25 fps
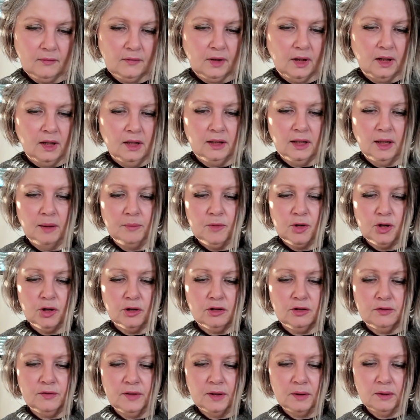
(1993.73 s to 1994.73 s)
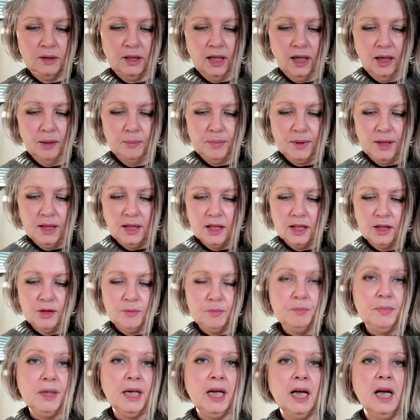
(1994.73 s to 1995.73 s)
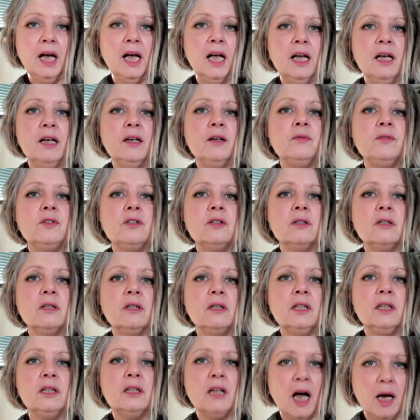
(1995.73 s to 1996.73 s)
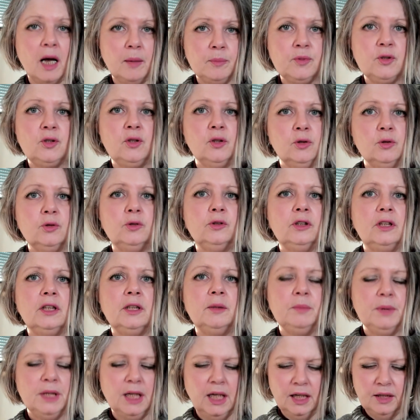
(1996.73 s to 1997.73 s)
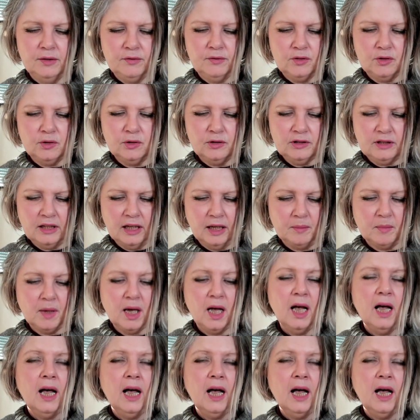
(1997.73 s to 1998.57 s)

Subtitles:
and I'm just very happy. It absolutely behaves the same.